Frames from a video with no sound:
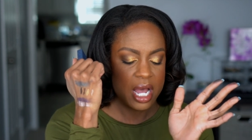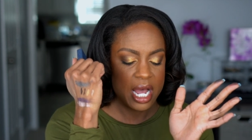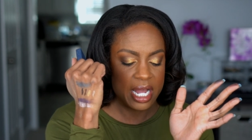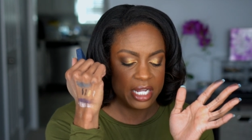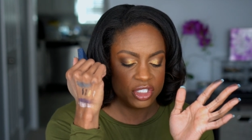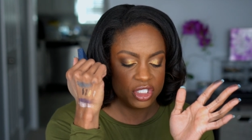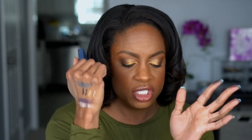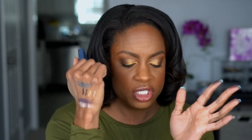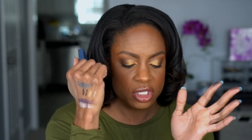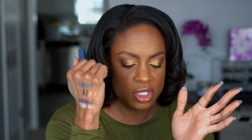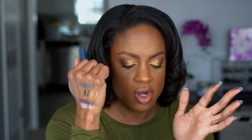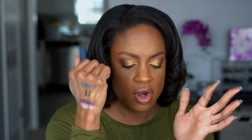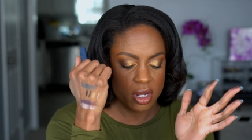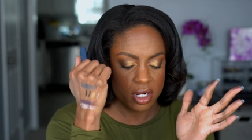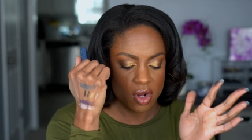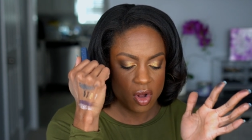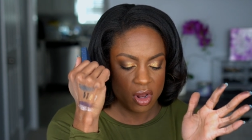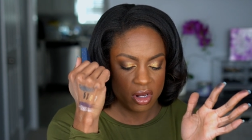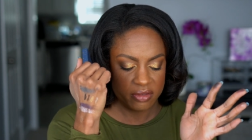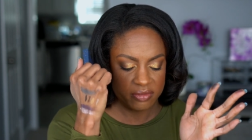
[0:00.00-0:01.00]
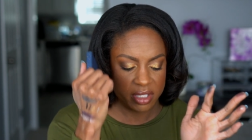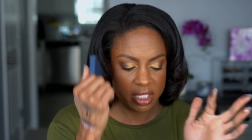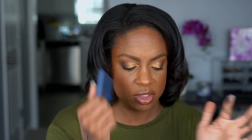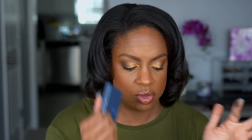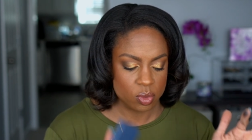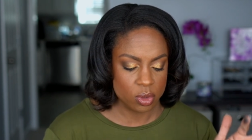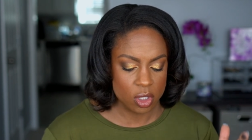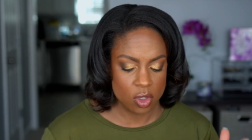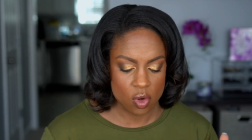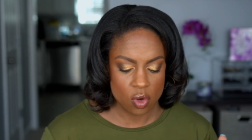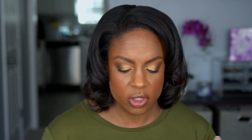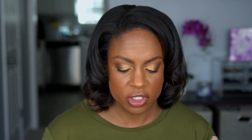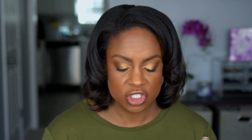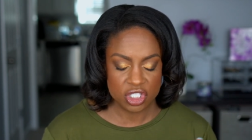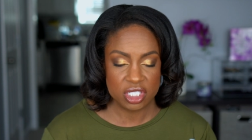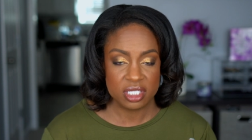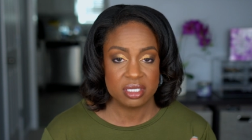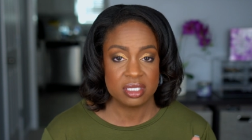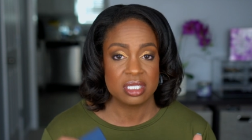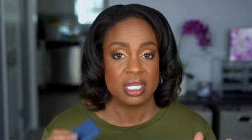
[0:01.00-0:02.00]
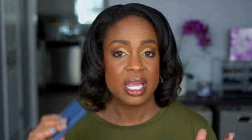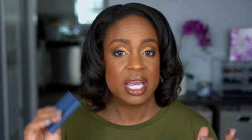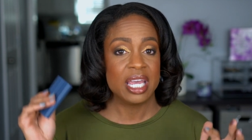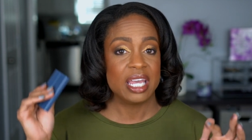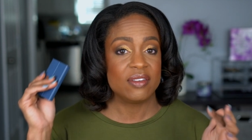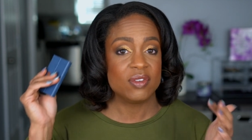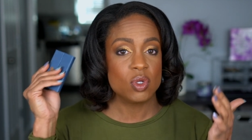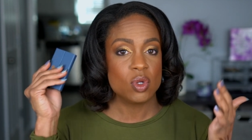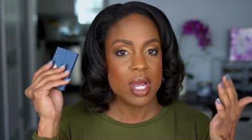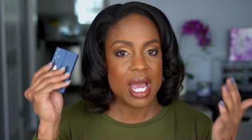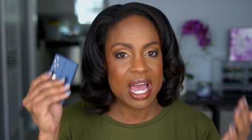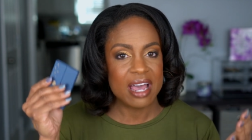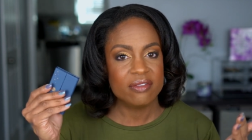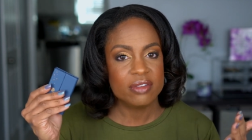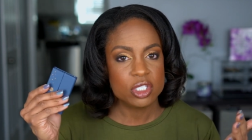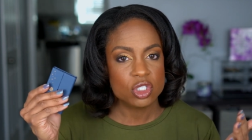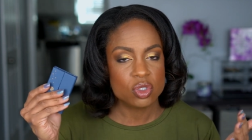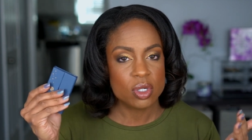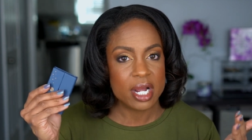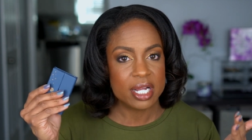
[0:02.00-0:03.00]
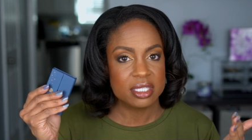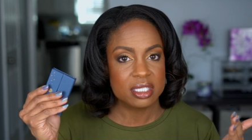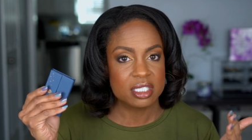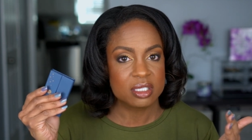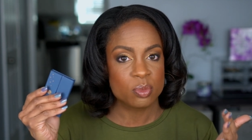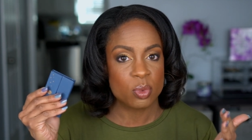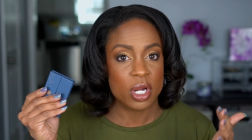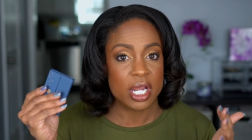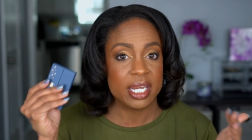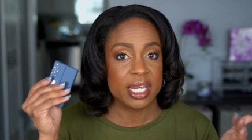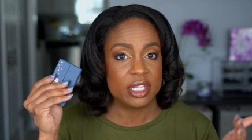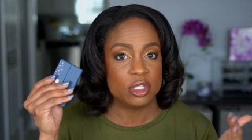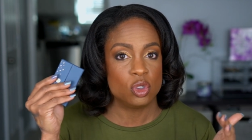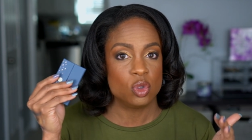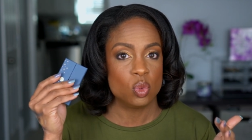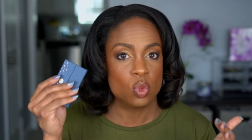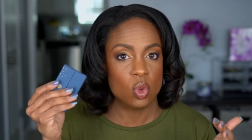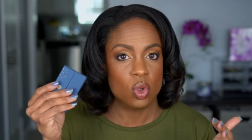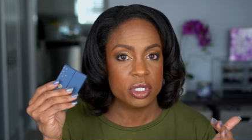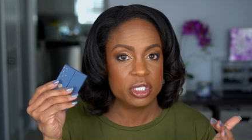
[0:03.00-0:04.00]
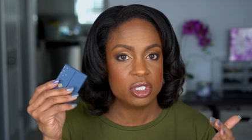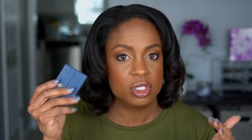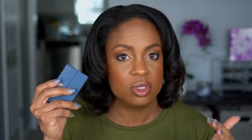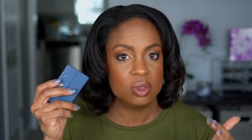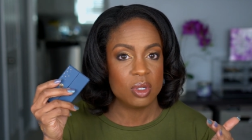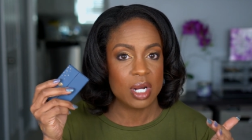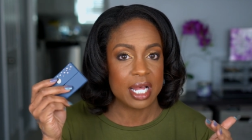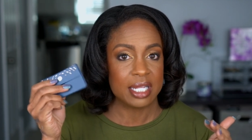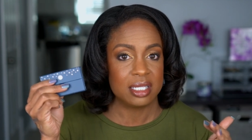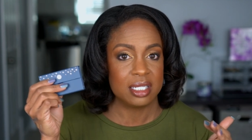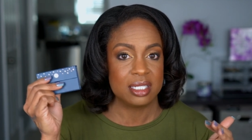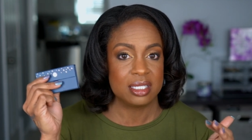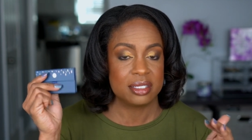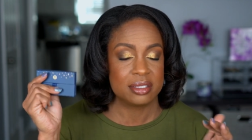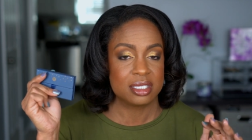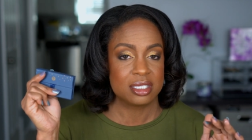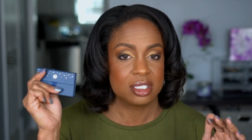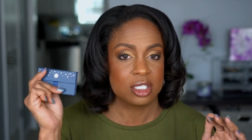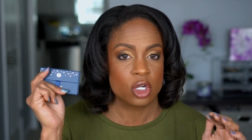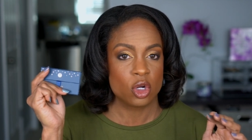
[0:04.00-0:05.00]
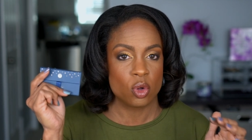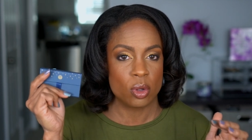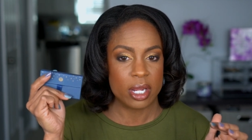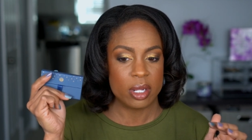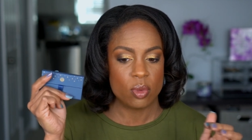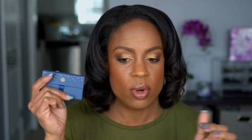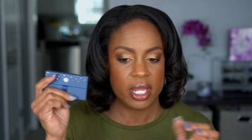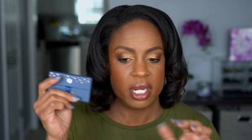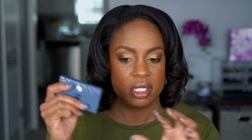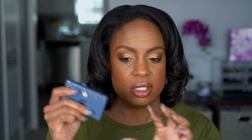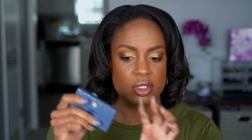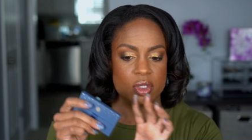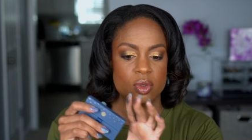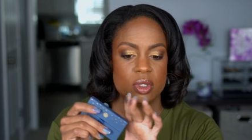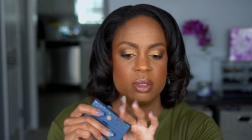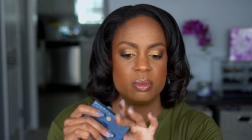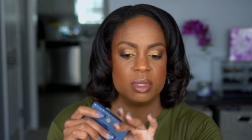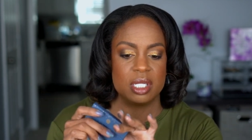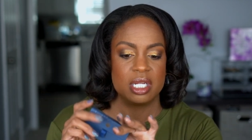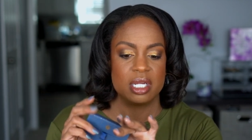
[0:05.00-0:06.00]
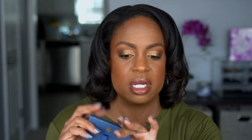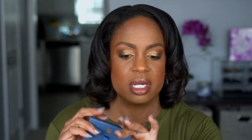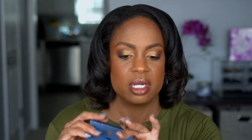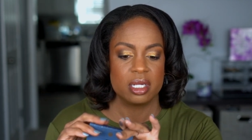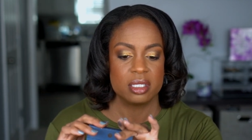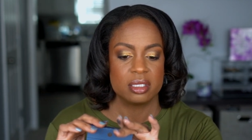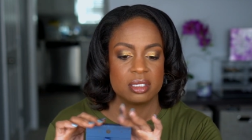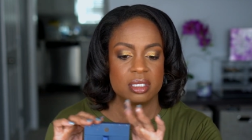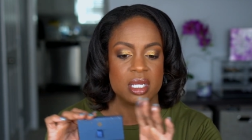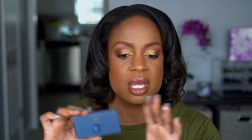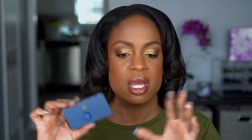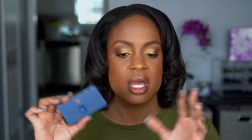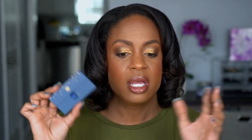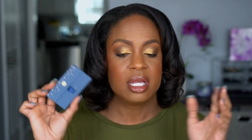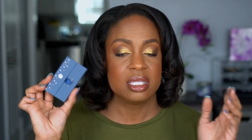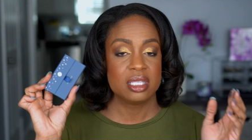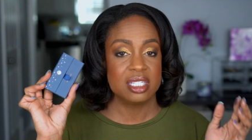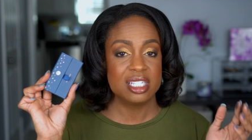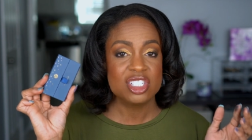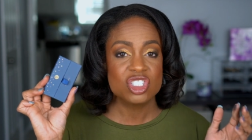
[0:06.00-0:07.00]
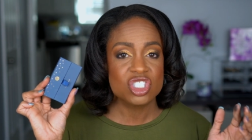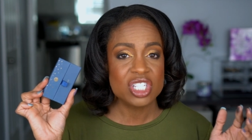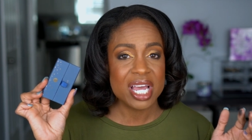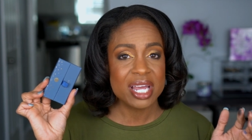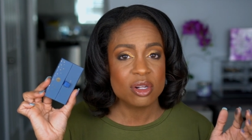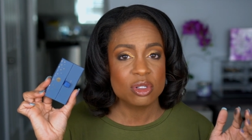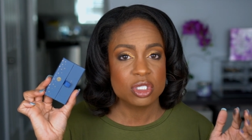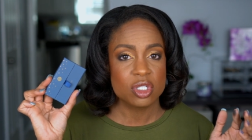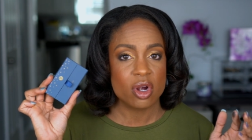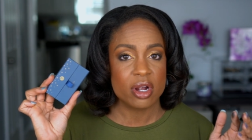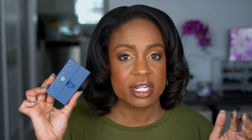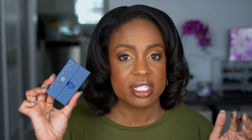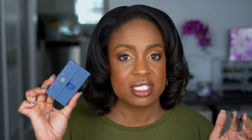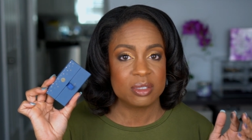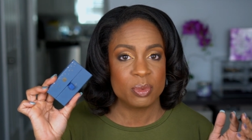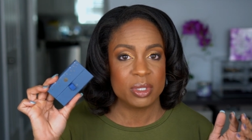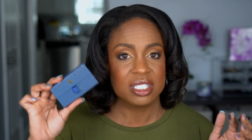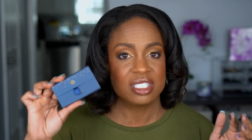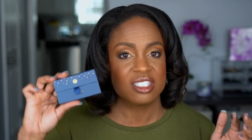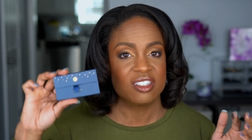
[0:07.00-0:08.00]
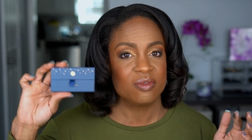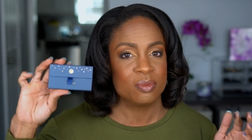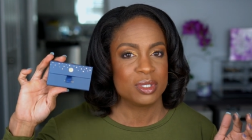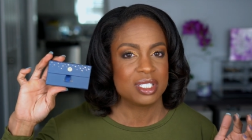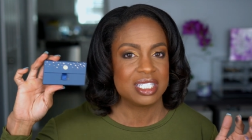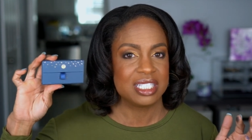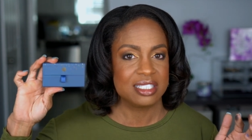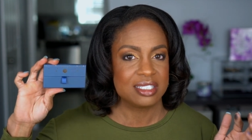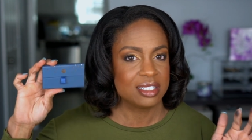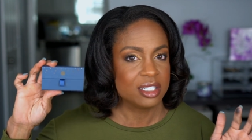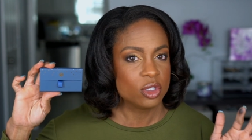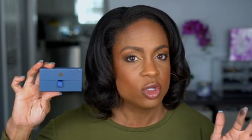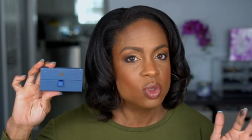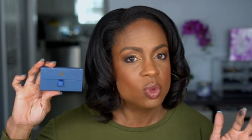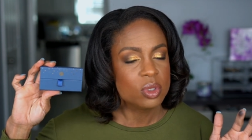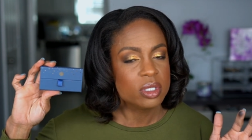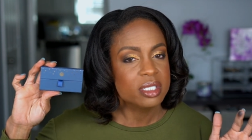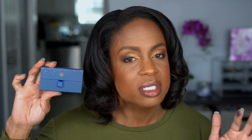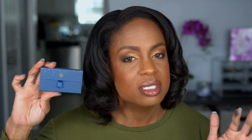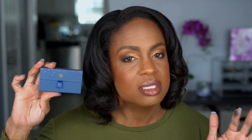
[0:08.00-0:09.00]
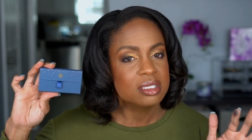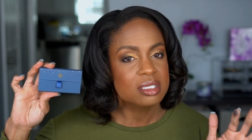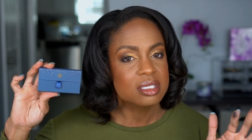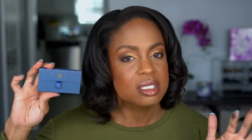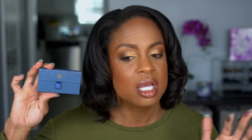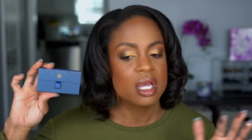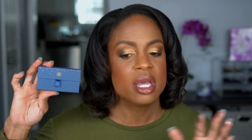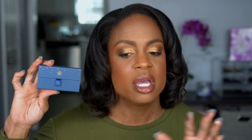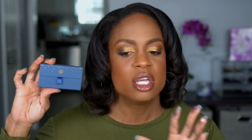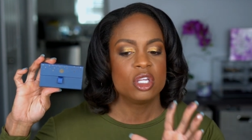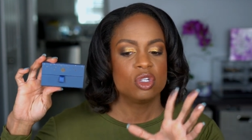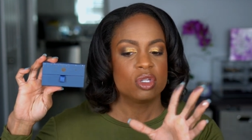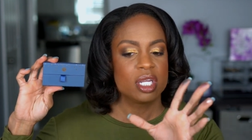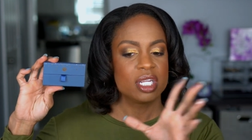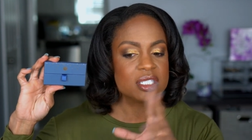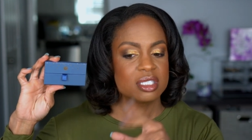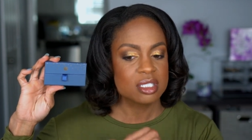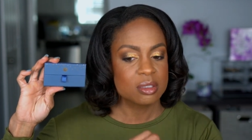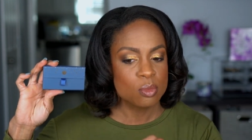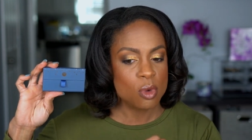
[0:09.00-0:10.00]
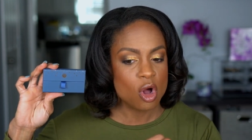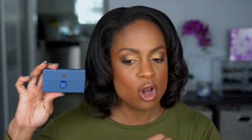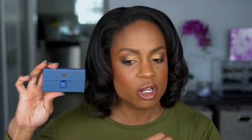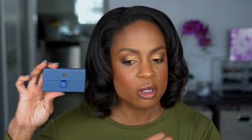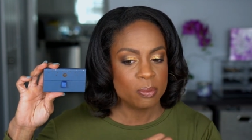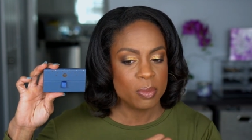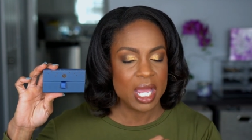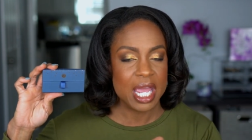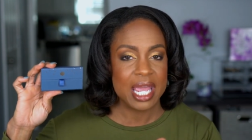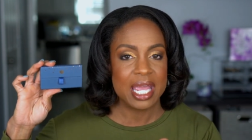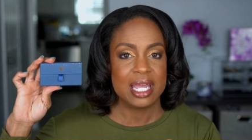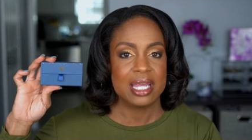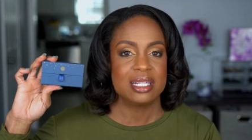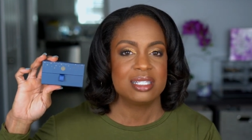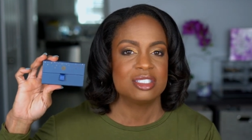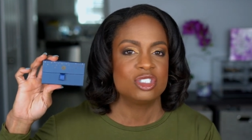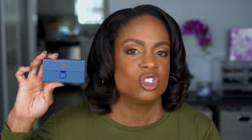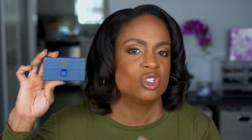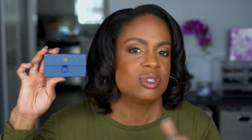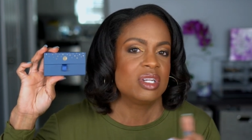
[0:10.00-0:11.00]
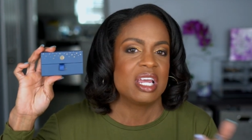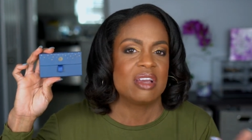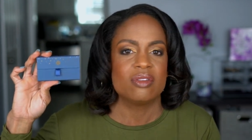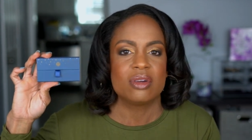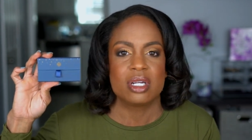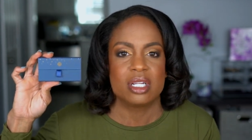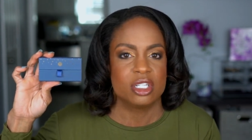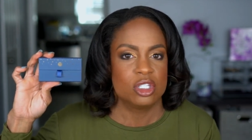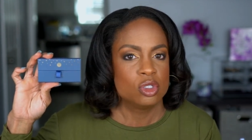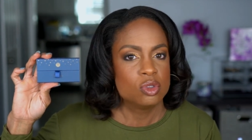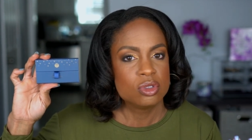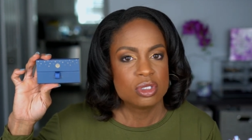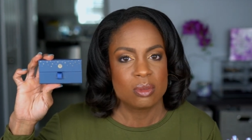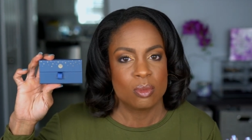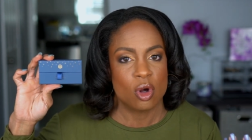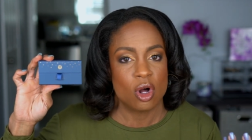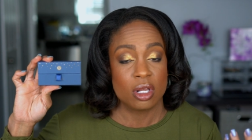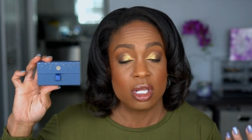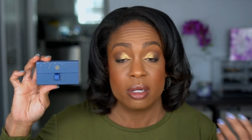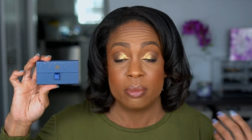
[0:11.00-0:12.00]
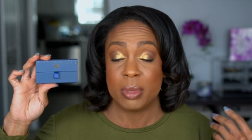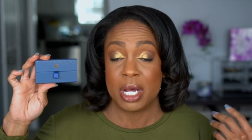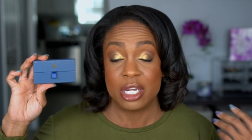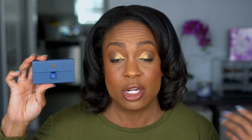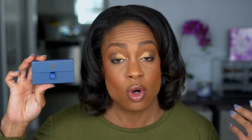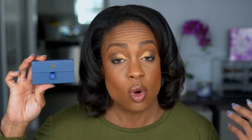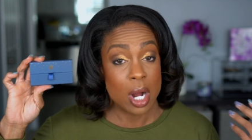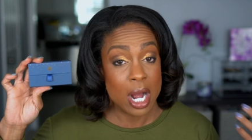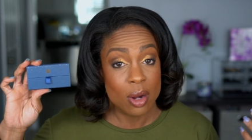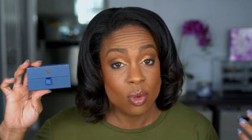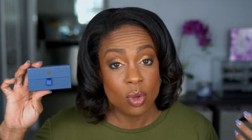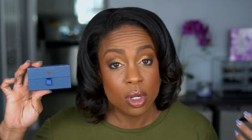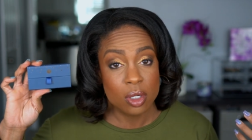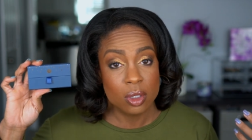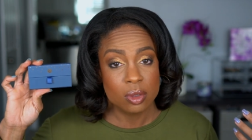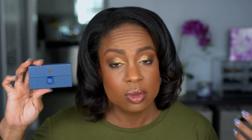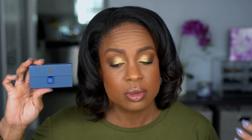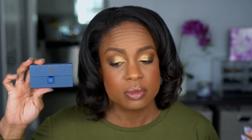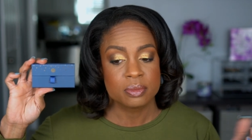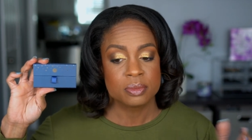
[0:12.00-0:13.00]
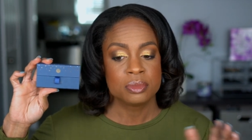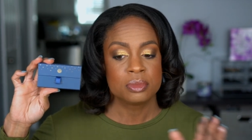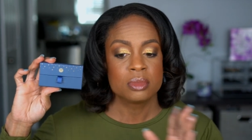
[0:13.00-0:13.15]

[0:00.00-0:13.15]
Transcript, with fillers: I just thought all of these were gorgeous. If you haven't tried this brand and you want to, I think this is a great way to do it because these shadows are expensive, but these little ones, you get smaller pans. You're never going to use them all up. I know I won't.